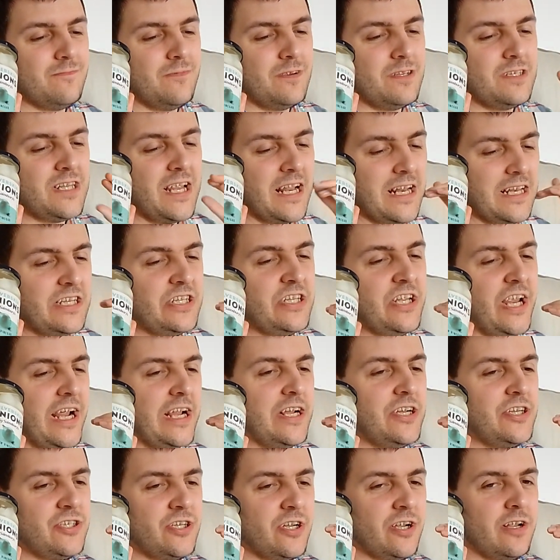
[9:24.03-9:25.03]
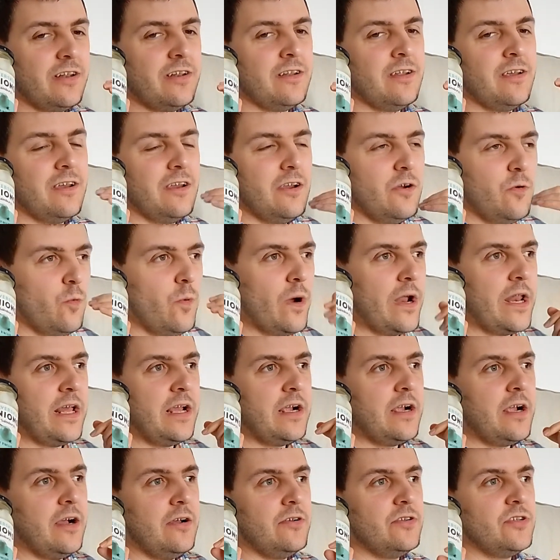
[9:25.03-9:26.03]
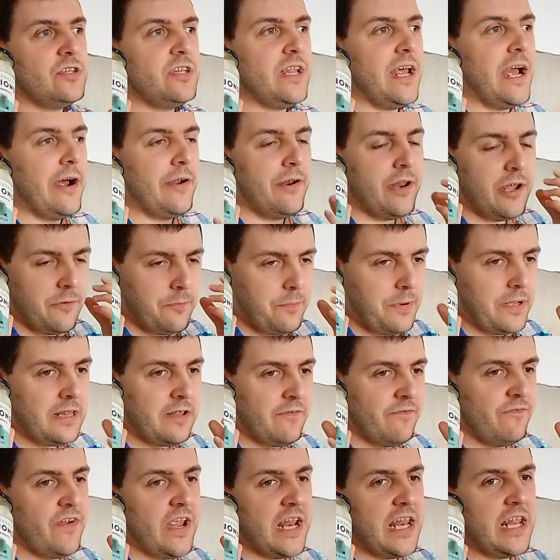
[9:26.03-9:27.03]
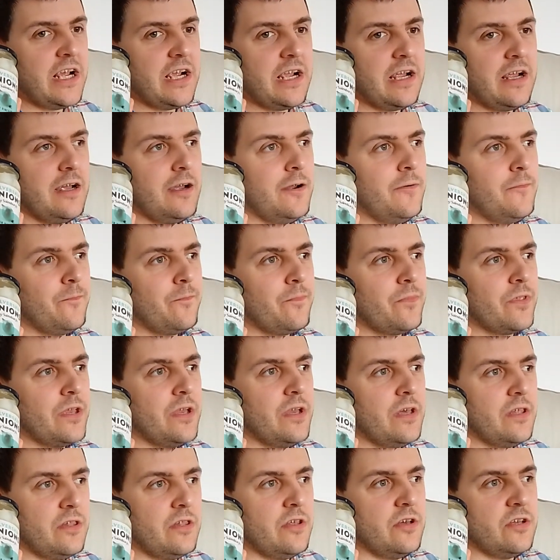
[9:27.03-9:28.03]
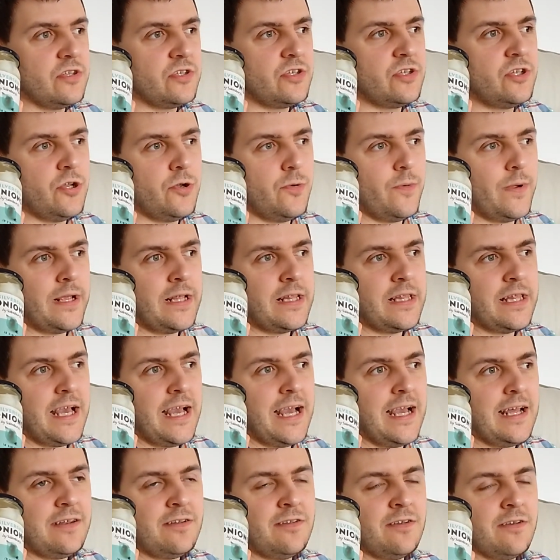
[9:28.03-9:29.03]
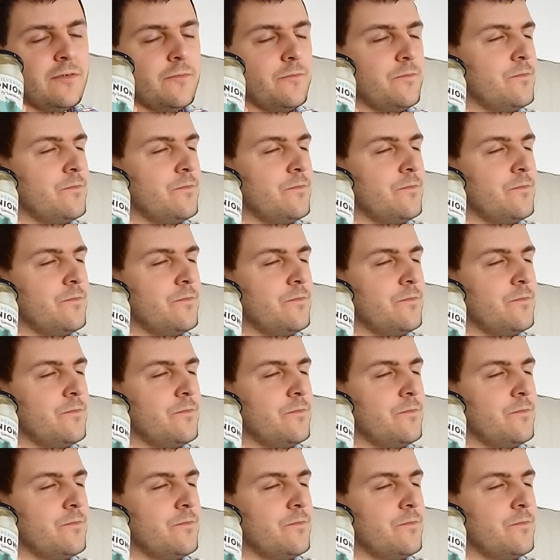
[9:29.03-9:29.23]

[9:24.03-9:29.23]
sensation when it goes down. It'll be the vinegar that's doing that.